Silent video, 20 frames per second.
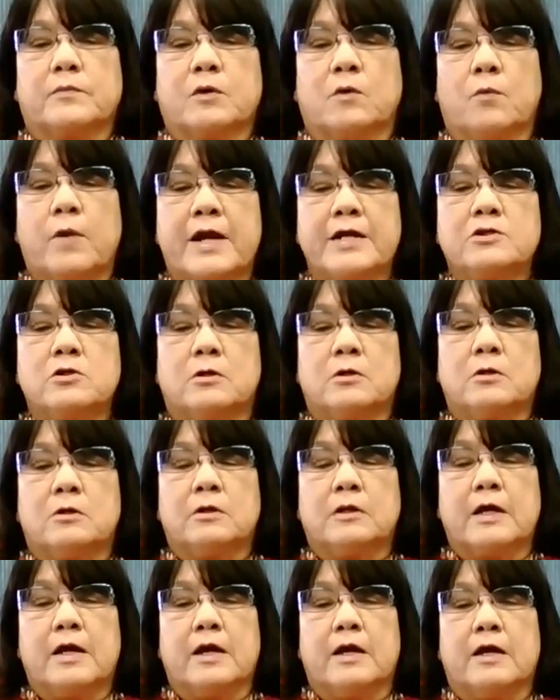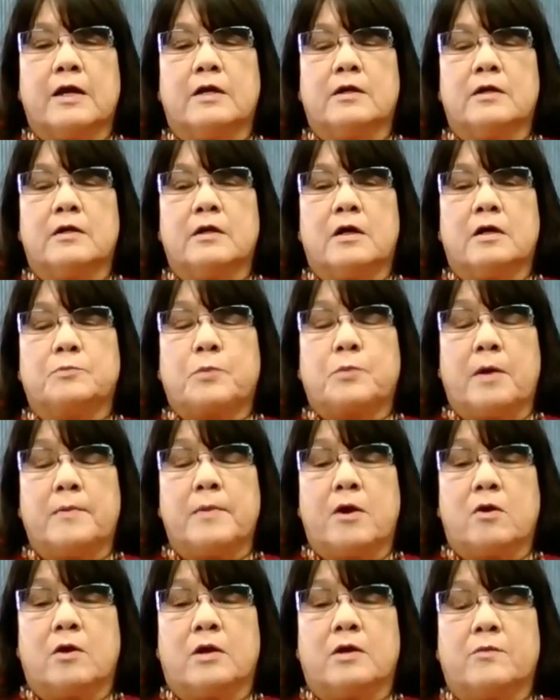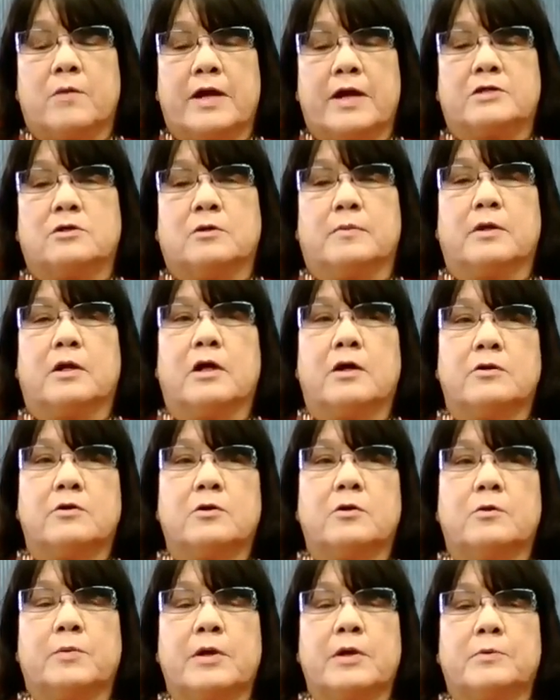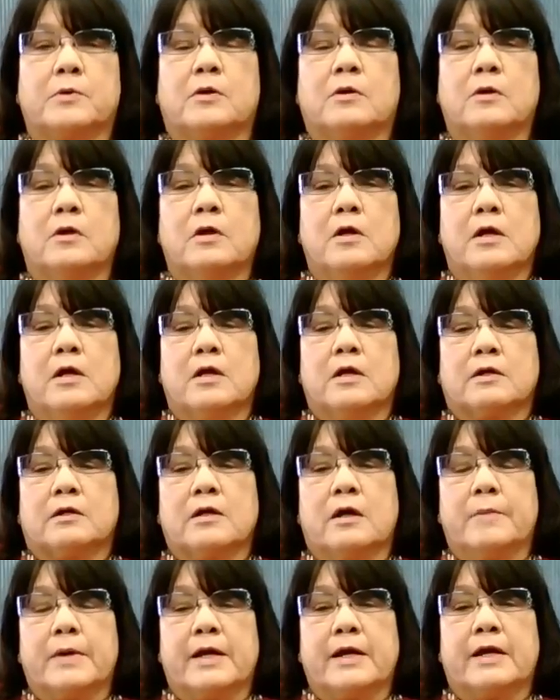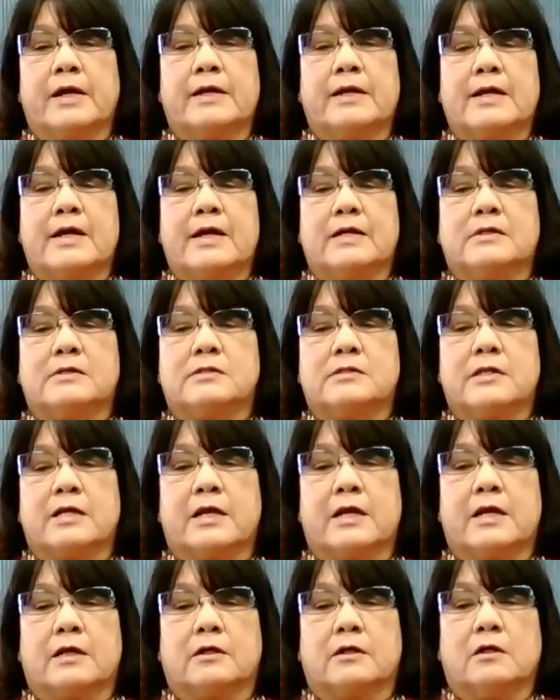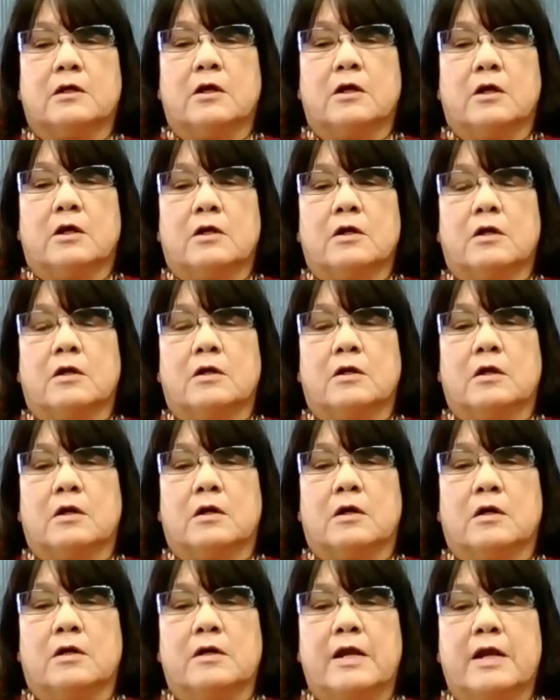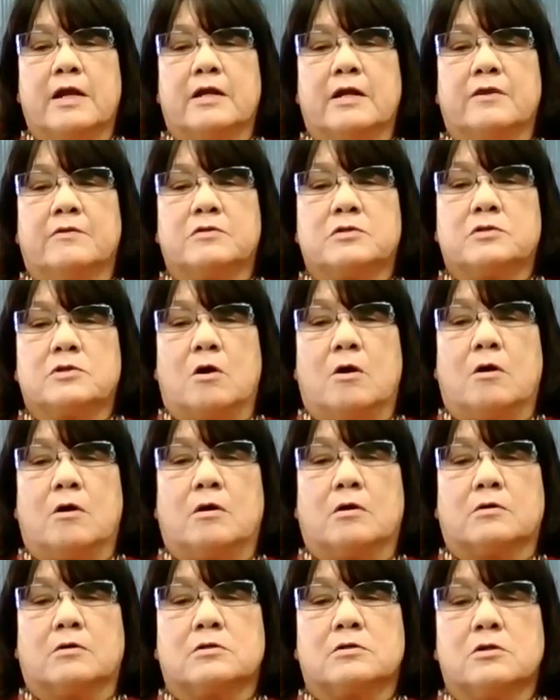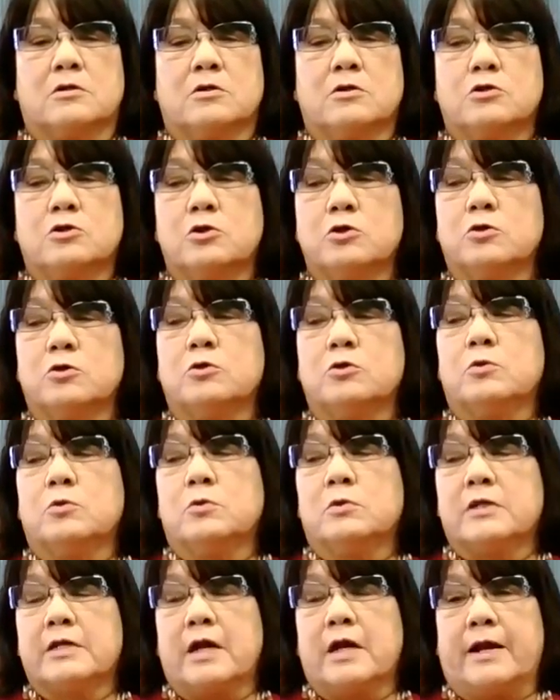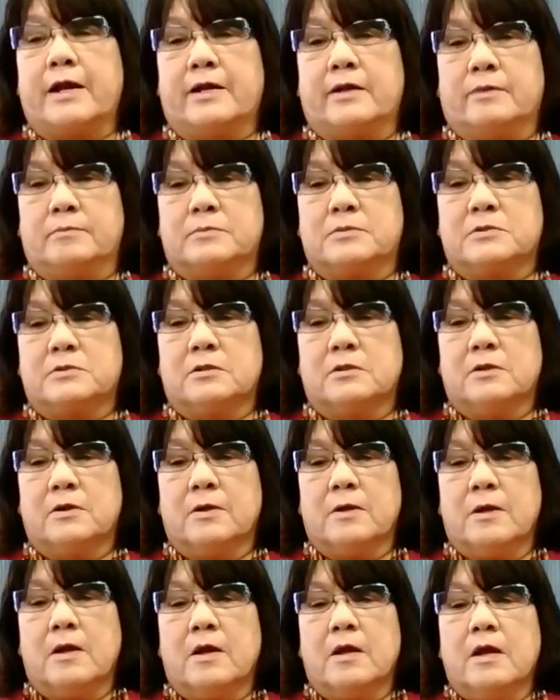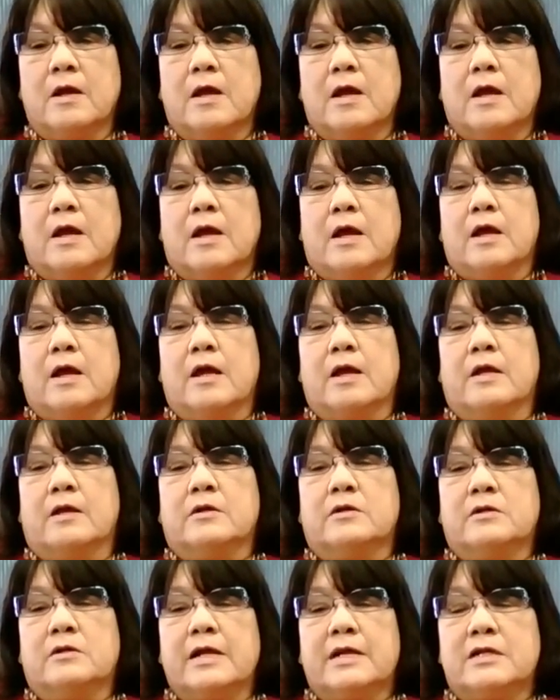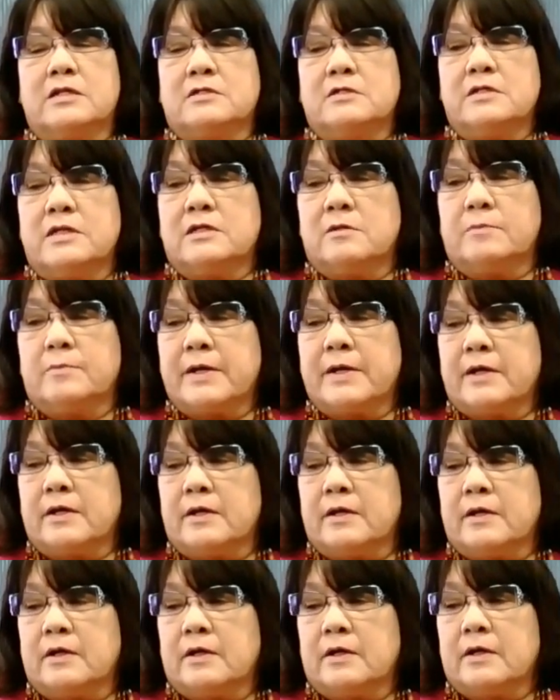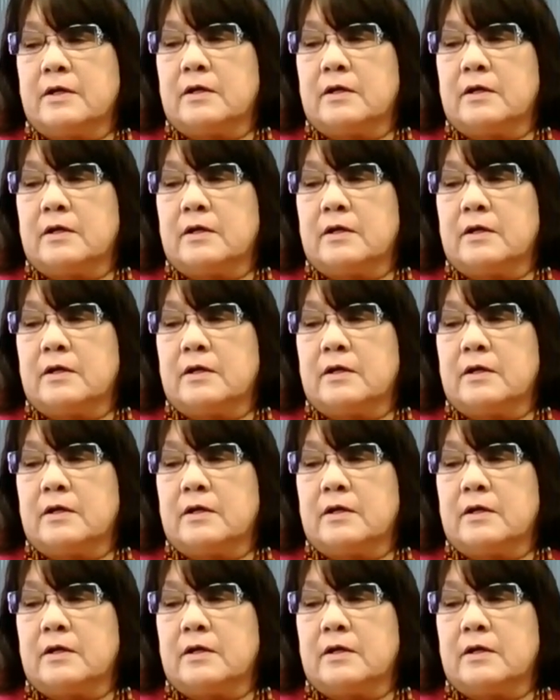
Rachel, and primarily Rachel, but other people come in and sing native songs to the items. And they just need to be